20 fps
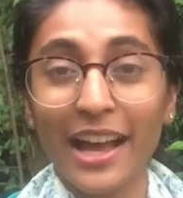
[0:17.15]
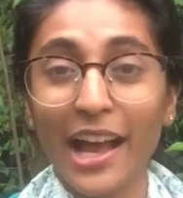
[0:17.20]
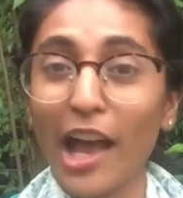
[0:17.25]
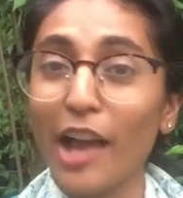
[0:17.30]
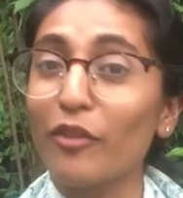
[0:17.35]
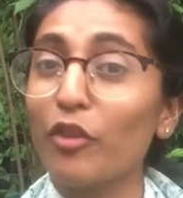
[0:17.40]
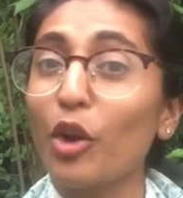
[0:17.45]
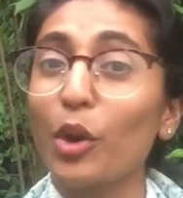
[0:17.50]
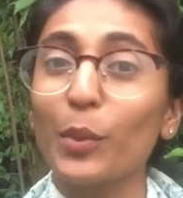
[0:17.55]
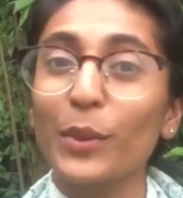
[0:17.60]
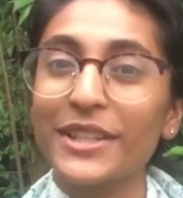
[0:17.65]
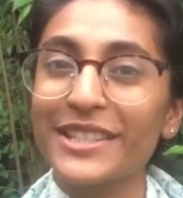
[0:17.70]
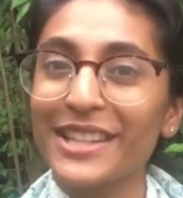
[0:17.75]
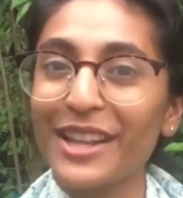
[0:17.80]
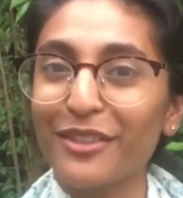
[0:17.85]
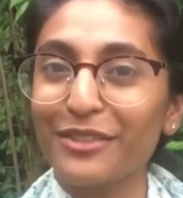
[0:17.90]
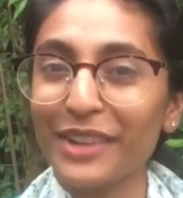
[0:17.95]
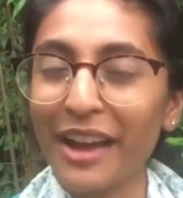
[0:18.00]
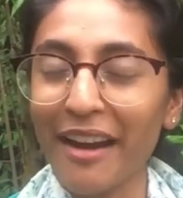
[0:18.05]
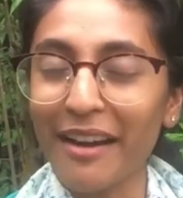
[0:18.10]
I've always
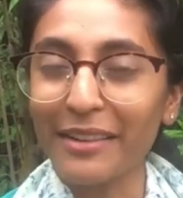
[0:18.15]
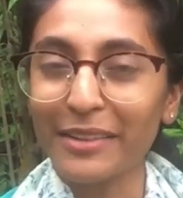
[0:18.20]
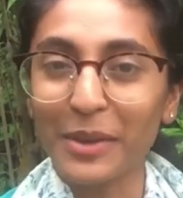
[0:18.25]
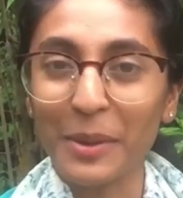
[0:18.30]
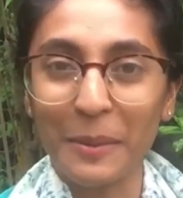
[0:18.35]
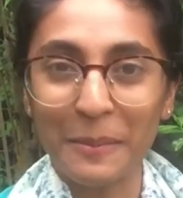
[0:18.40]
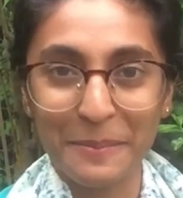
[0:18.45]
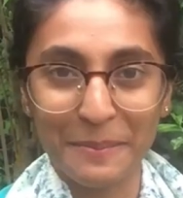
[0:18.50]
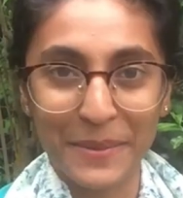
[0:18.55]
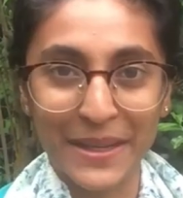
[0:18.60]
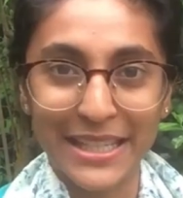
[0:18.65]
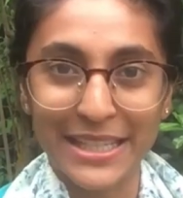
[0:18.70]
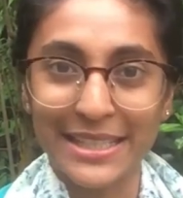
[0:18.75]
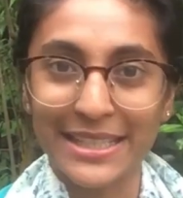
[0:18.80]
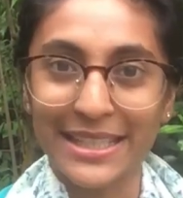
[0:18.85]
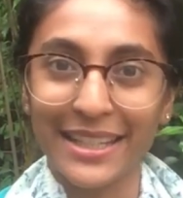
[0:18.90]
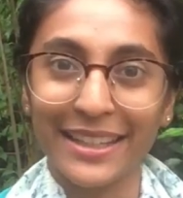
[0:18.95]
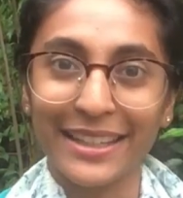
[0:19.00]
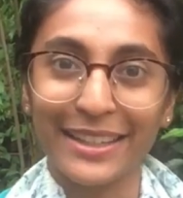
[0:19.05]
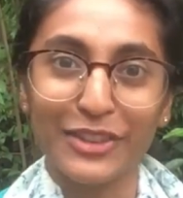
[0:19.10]
loved art,
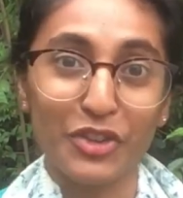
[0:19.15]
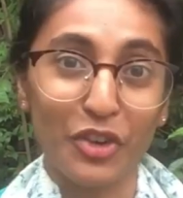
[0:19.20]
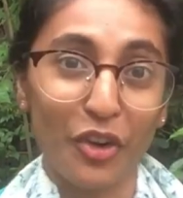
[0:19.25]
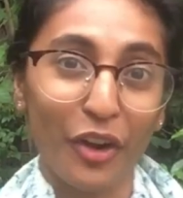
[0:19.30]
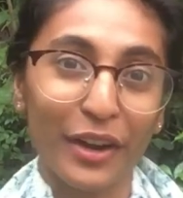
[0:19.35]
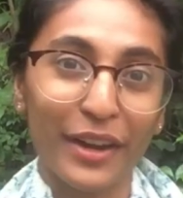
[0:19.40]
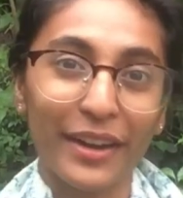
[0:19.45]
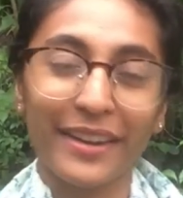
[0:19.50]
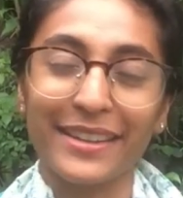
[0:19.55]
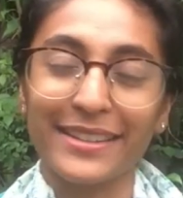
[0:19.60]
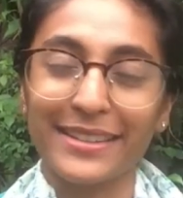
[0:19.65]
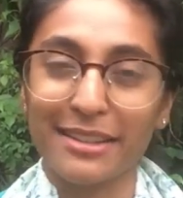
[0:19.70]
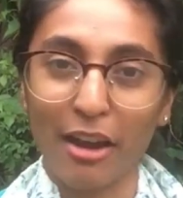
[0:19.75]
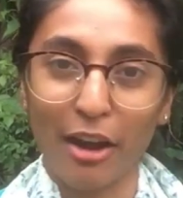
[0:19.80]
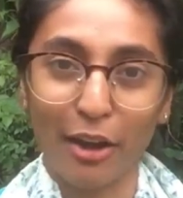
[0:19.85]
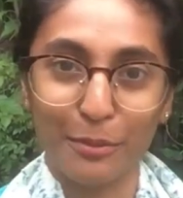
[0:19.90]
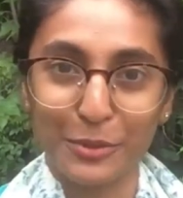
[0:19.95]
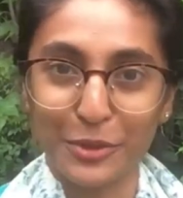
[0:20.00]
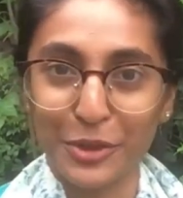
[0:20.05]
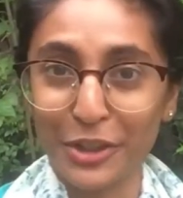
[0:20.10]
painting, drawing,
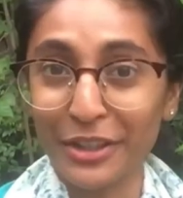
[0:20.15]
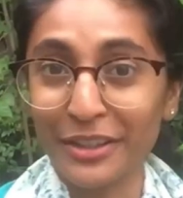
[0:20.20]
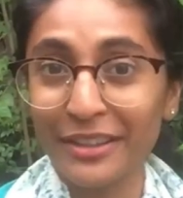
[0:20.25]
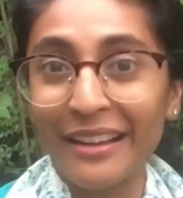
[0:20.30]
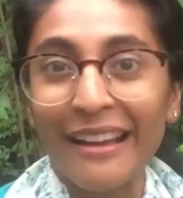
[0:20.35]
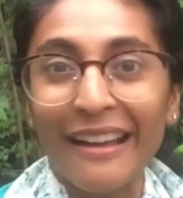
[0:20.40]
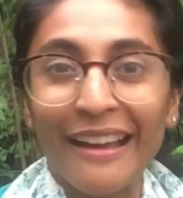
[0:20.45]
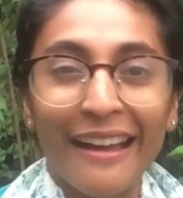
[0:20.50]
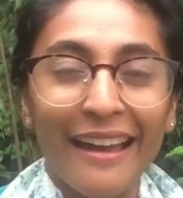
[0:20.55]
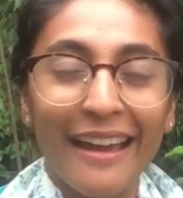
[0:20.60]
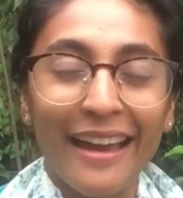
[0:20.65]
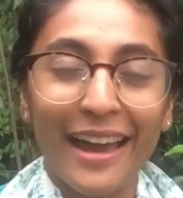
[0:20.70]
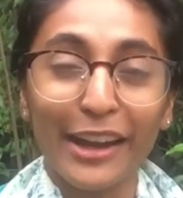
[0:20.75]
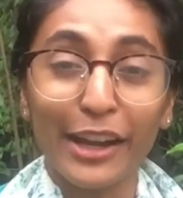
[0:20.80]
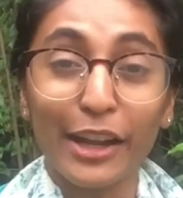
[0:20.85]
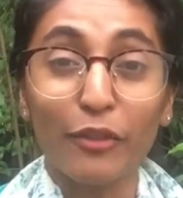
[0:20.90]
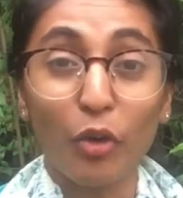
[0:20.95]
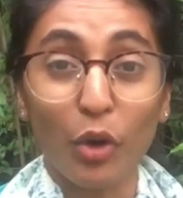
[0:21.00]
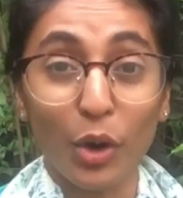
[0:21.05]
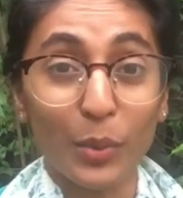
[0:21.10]
sculpture, and
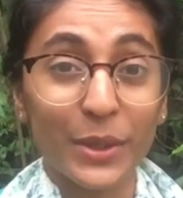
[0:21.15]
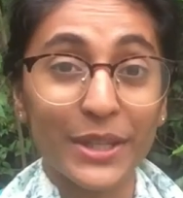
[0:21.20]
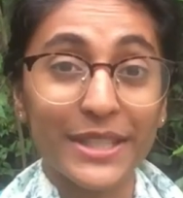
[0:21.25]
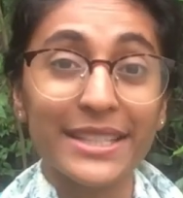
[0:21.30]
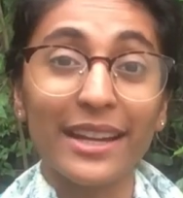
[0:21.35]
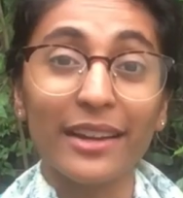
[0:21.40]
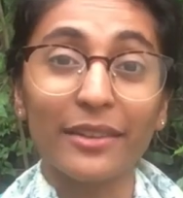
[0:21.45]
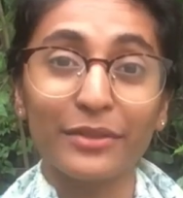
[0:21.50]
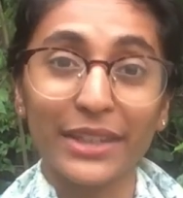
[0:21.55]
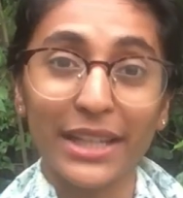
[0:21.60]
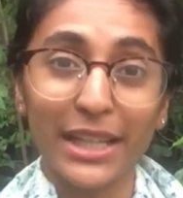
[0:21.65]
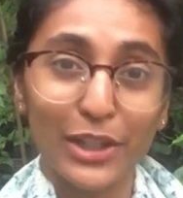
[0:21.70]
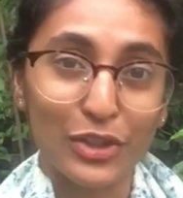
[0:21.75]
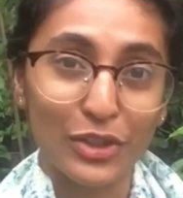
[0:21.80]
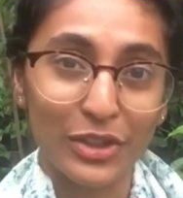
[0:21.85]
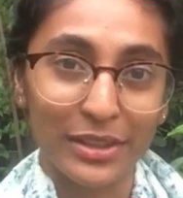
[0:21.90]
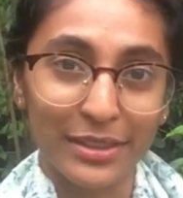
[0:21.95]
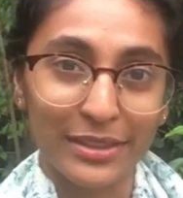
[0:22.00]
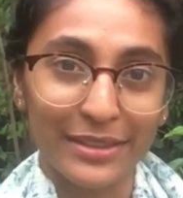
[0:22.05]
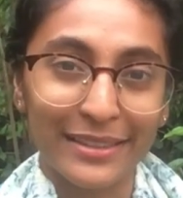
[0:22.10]
I've always loved
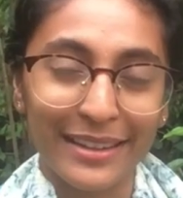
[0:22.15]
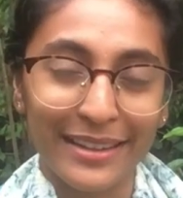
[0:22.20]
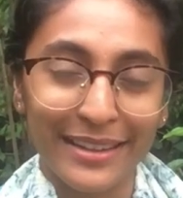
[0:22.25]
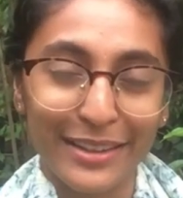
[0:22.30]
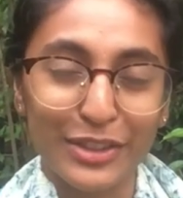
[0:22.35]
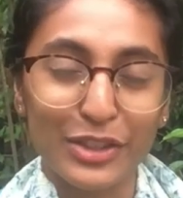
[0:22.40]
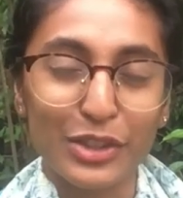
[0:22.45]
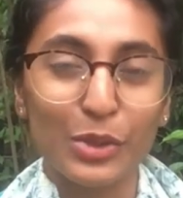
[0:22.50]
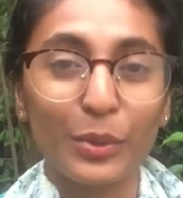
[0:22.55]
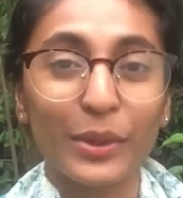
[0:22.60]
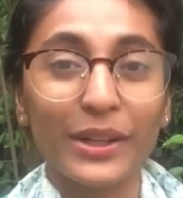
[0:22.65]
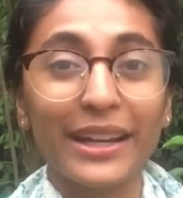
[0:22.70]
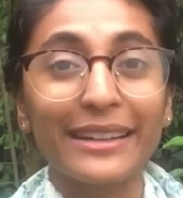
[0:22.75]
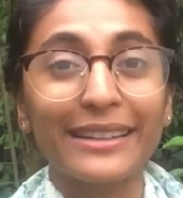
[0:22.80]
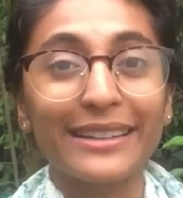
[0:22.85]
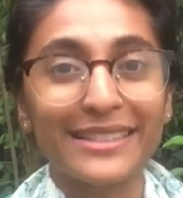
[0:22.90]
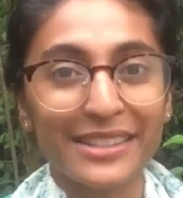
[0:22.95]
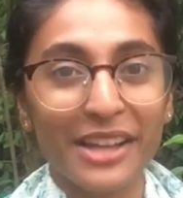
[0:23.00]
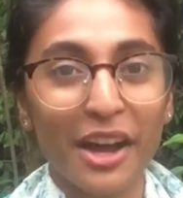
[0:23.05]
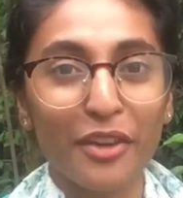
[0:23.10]
nature. So when I
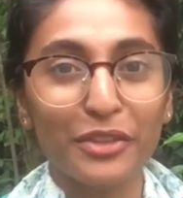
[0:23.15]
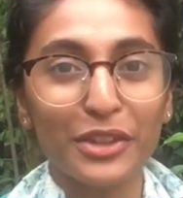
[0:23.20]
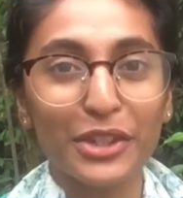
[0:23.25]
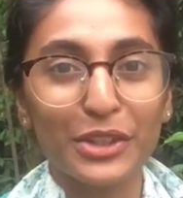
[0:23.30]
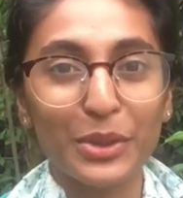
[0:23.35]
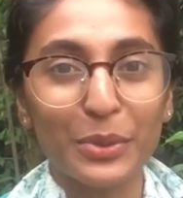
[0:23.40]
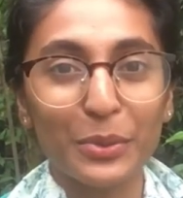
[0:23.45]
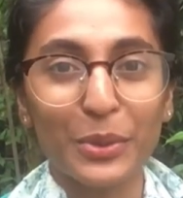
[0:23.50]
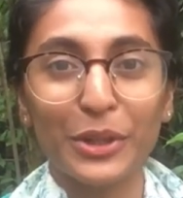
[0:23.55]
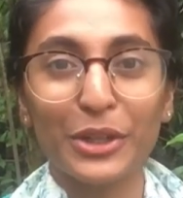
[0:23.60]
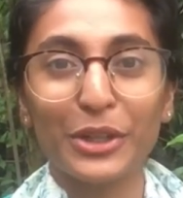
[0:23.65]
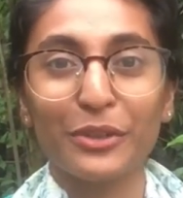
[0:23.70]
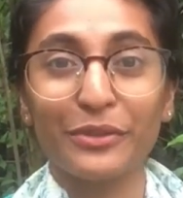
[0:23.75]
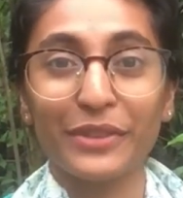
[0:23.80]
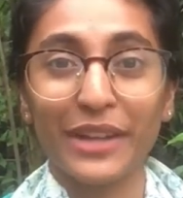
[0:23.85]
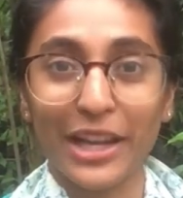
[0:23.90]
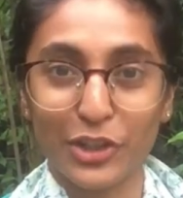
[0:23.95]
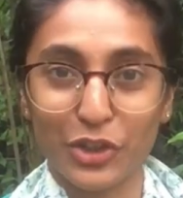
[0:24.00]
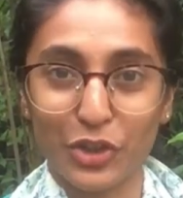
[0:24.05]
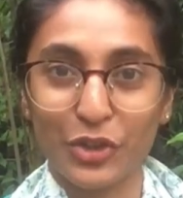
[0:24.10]
discovered the world of
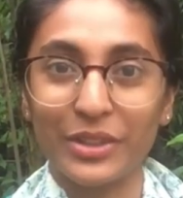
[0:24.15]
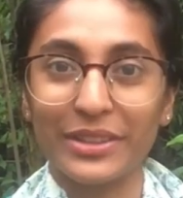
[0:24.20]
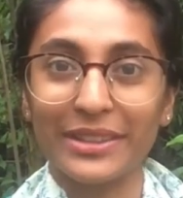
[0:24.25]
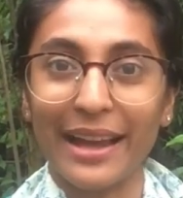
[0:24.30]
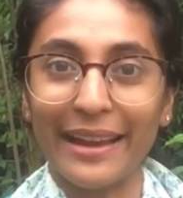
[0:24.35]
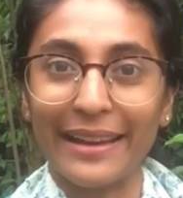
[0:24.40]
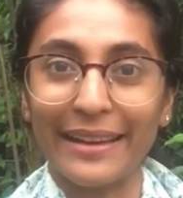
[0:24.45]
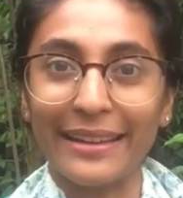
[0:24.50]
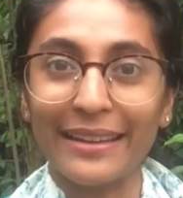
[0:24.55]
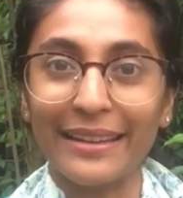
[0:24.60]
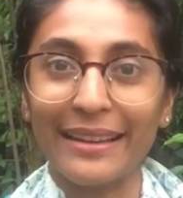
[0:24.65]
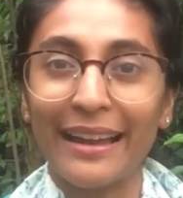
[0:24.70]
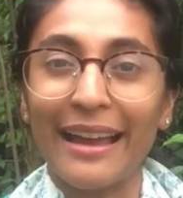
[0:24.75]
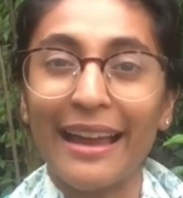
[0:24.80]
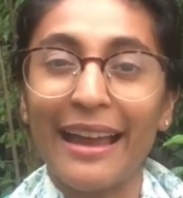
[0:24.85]
natural dyeing,